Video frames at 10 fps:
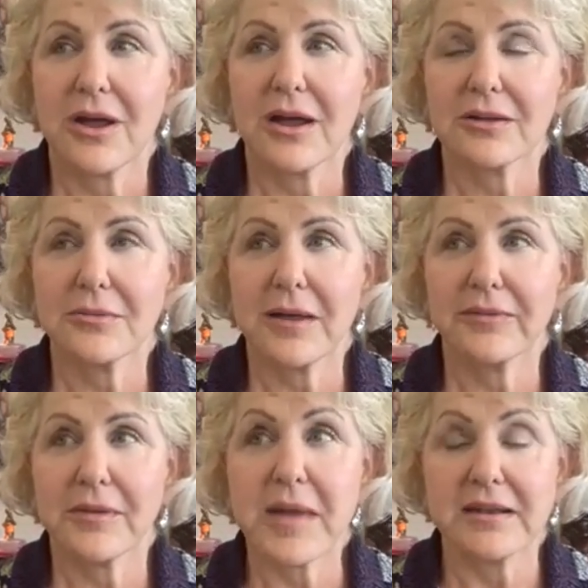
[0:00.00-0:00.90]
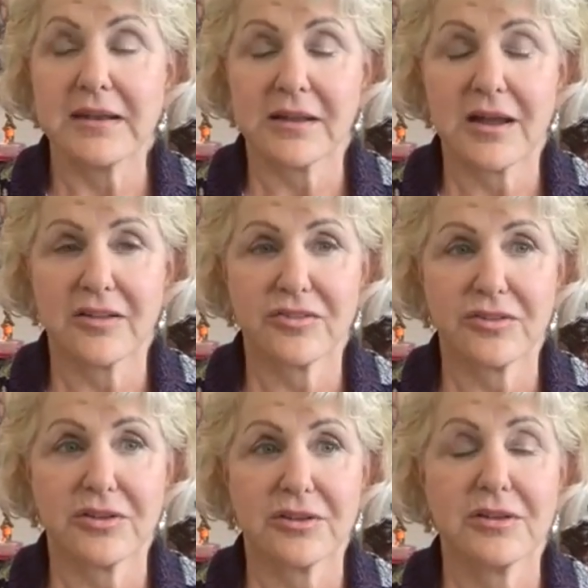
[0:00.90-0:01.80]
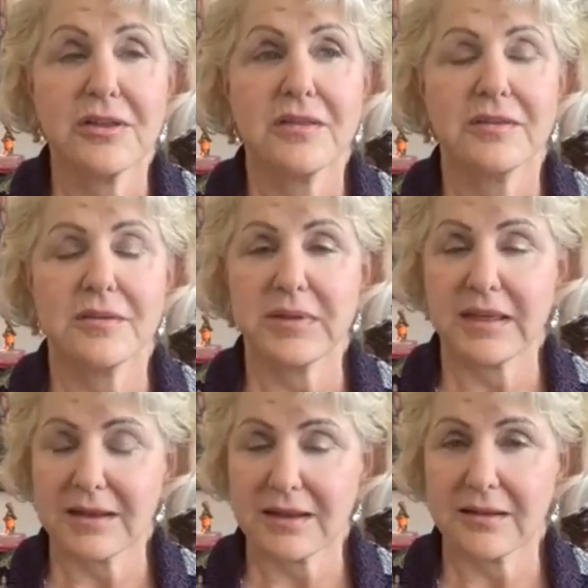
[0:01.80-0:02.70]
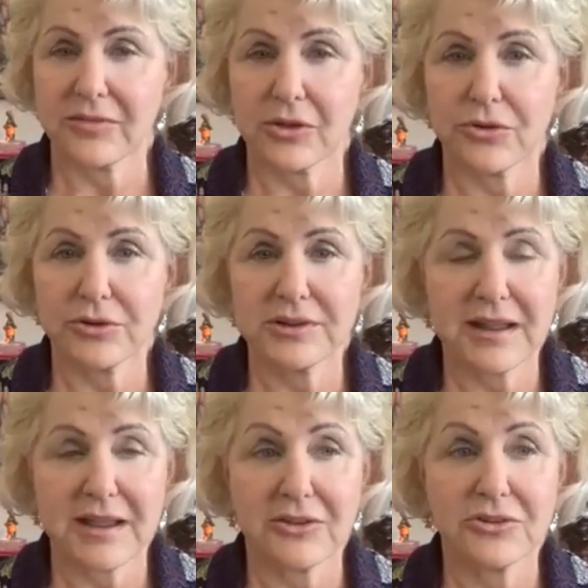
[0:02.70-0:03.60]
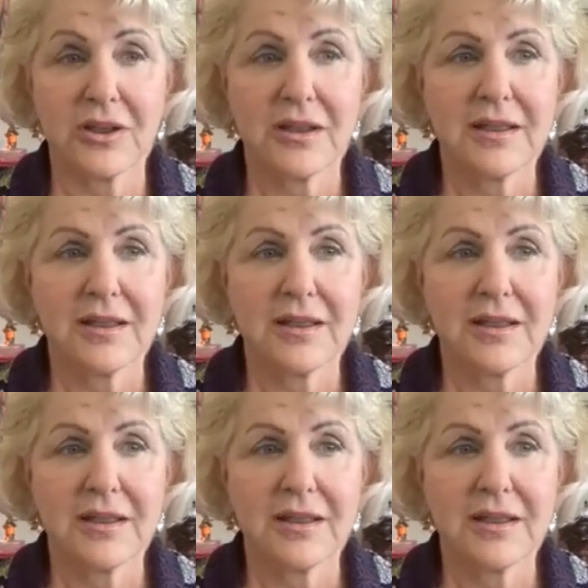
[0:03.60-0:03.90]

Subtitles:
talked about the Pentecostal, the beginning of the golden age,